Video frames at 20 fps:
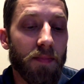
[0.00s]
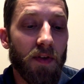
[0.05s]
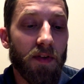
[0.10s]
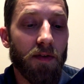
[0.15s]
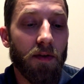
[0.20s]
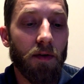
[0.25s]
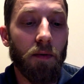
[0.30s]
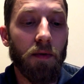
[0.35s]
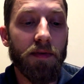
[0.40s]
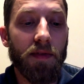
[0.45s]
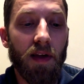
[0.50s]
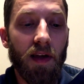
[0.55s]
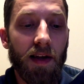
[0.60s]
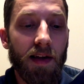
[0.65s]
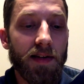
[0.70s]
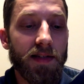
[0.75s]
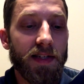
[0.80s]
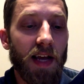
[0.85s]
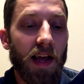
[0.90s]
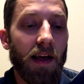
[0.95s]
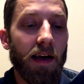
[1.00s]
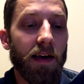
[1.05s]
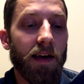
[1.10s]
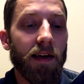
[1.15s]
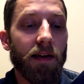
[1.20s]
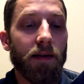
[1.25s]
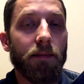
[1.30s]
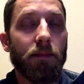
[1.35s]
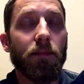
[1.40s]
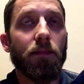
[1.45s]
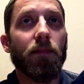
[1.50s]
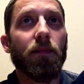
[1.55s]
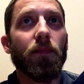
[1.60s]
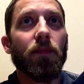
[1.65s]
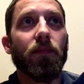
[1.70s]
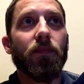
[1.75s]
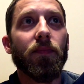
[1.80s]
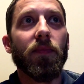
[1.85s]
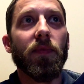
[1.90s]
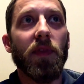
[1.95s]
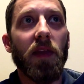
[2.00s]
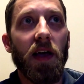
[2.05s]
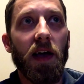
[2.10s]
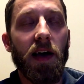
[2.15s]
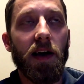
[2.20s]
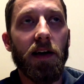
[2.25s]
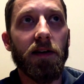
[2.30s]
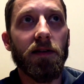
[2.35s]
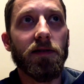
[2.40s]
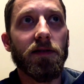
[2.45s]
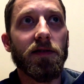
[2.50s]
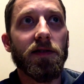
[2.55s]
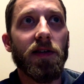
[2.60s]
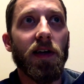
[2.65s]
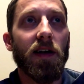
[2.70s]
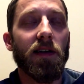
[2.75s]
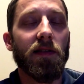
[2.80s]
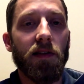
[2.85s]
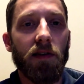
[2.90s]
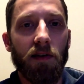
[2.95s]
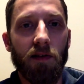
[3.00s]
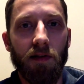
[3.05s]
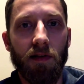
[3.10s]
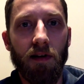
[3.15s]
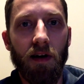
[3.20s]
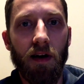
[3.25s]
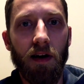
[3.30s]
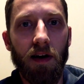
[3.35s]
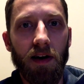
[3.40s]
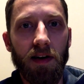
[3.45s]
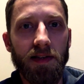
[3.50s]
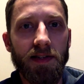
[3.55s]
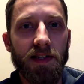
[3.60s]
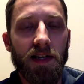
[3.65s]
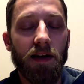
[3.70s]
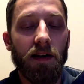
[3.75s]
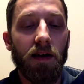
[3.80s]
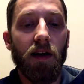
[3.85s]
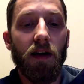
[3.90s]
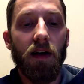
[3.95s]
So with the intake, the headers, and the exhaust,